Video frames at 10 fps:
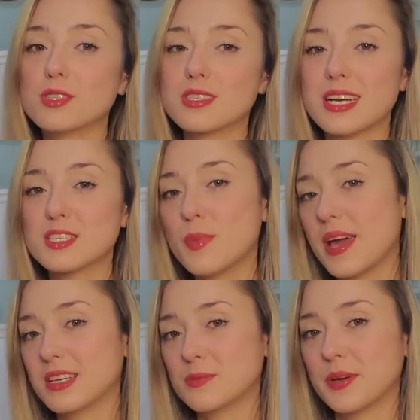because that's my
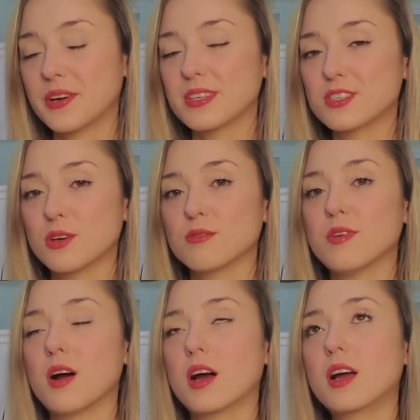experience so
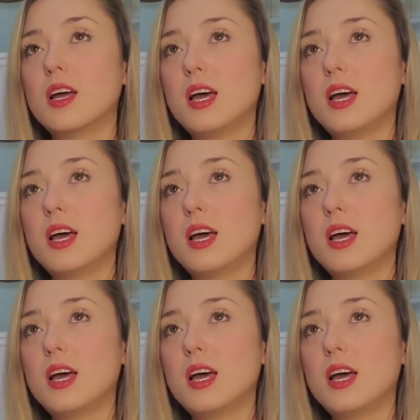far,